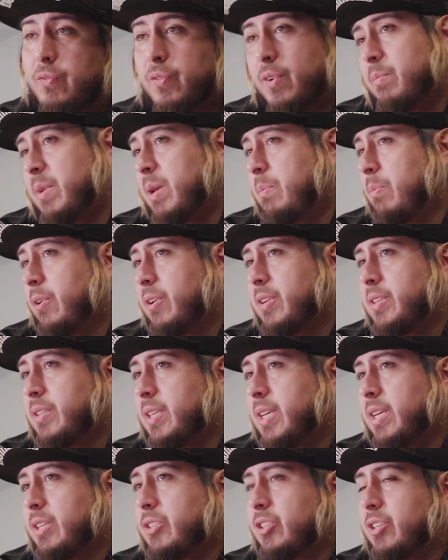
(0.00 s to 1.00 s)
For me
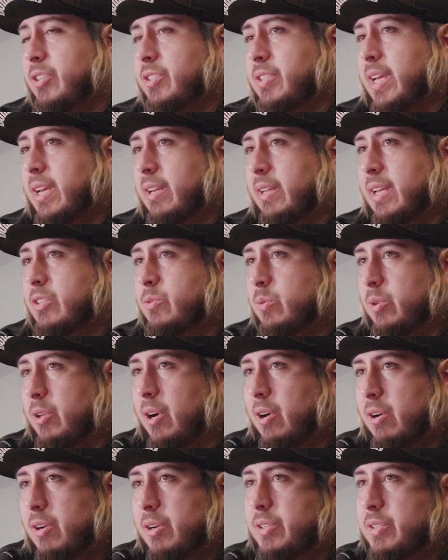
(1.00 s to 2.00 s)
personally, it's just like that's where the
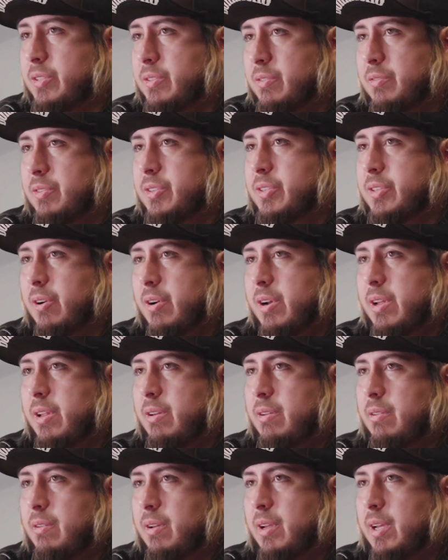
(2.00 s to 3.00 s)
Hearts
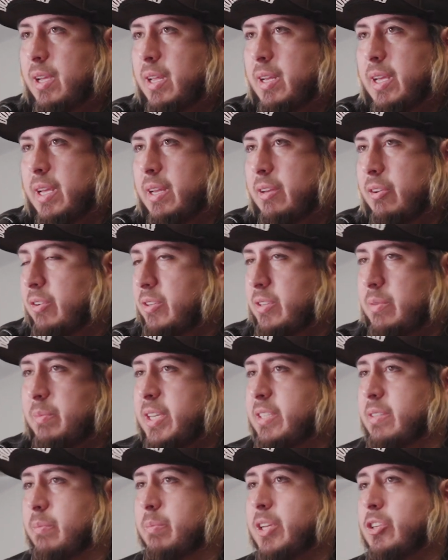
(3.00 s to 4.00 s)
started. Okay. And like to
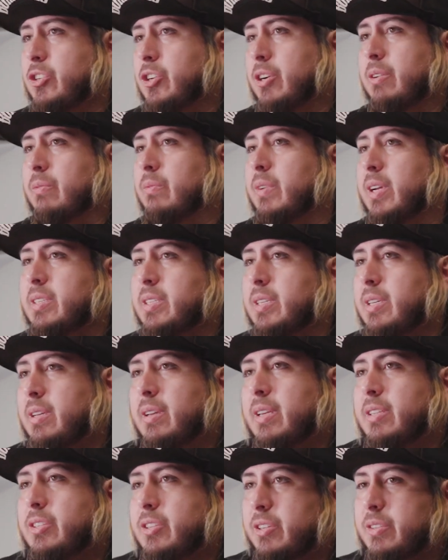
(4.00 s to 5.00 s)
me, it's a big chunk of
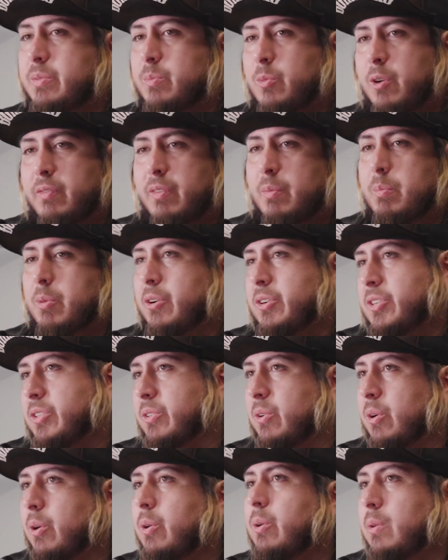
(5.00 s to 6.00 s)
wrestling. It's just more of a
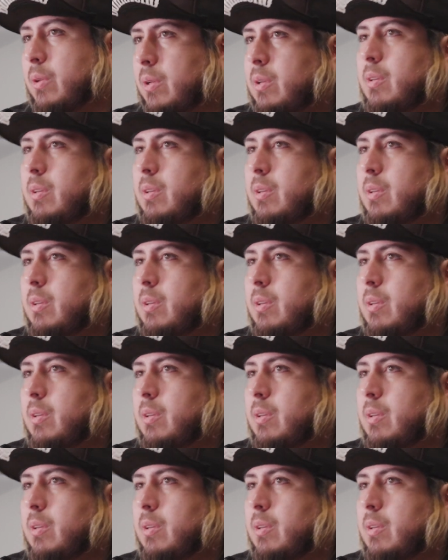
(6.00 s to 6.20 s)
personal goal.